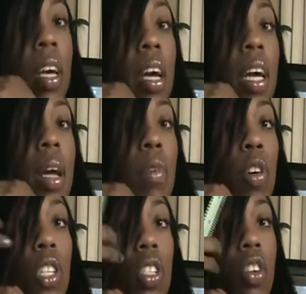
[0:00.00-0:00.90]
And I'm
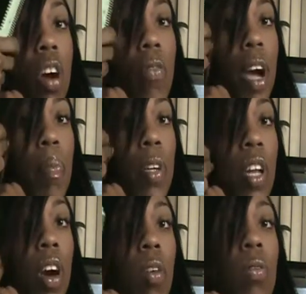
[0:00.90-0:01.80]
going to start right
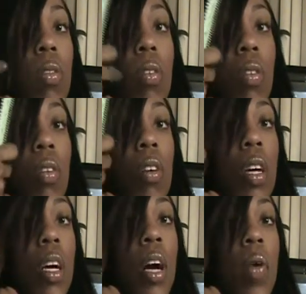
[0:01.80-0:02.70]
below
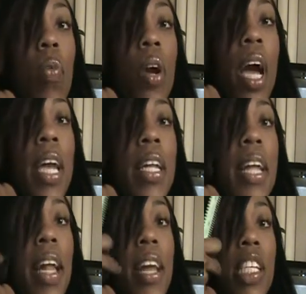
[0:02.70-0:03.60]
where I end
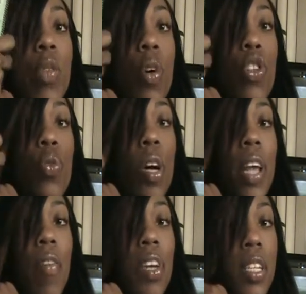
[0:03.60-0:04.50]
that next one. You want
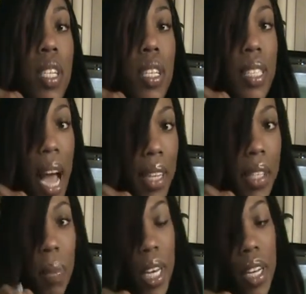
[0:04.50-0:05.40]
every dot
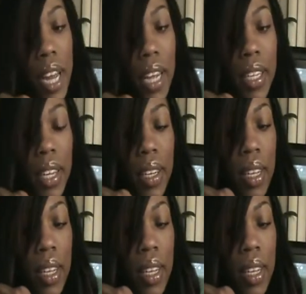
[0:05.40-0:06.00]
to be connected.